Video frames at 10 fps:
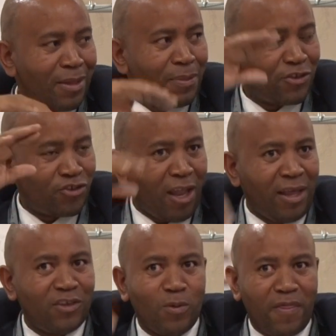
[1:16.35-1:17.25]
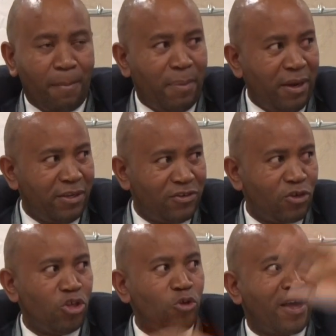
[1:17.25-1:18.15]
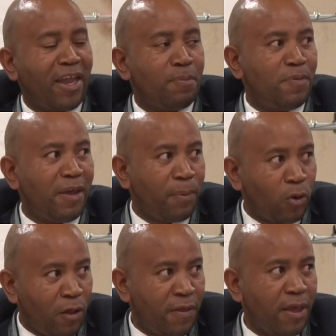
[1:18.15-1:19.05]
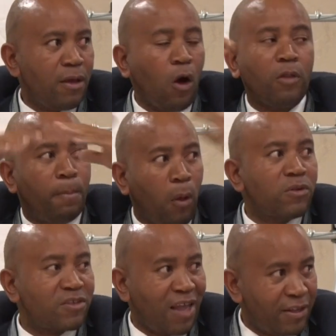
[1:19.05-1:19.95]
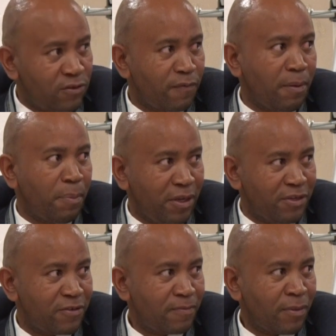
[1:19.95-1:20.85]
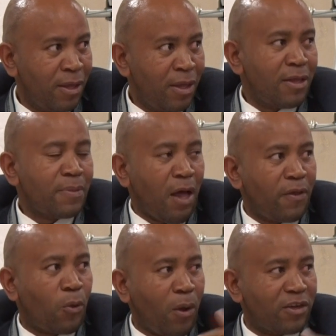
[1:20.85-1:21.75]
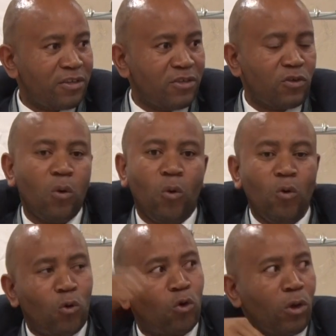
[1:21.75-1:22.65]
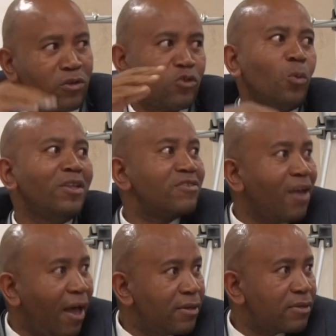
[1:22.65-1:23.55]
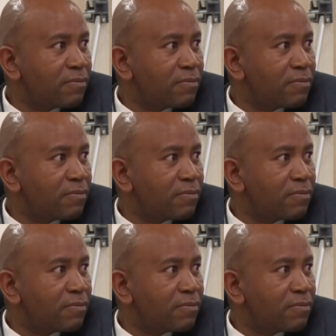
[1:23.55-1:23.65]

The challenge with the bridge, you get people on both sides of the bridge. Now the question is, who crossed to which side?